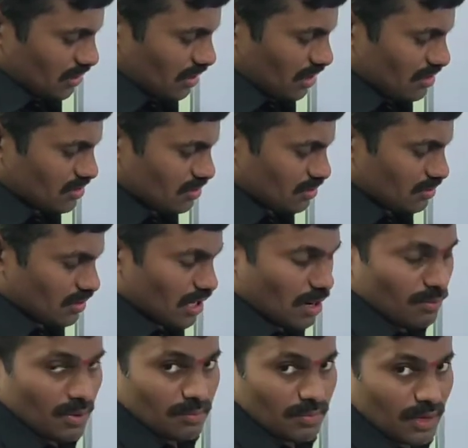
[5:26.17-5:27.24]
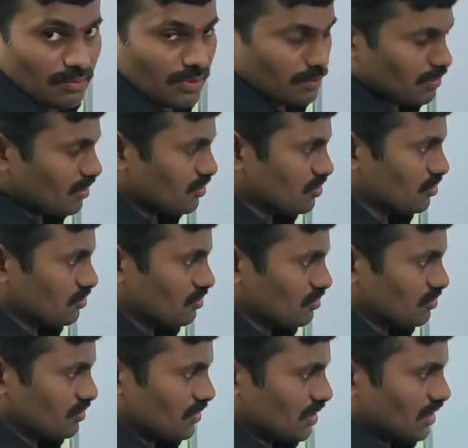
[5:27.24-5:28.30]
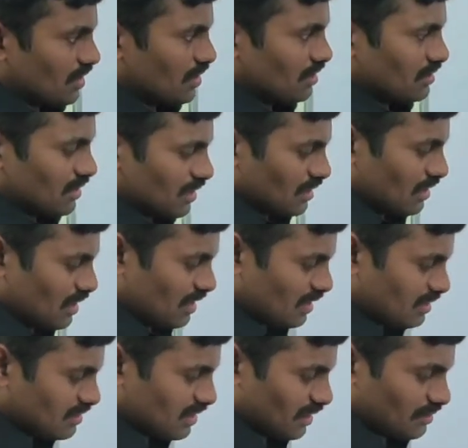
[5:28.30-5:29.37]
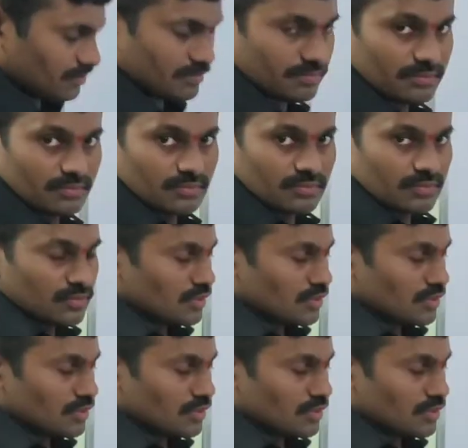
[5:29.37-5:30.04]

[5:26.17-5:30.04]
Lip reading: here also common prime number 2, here 3 and 3.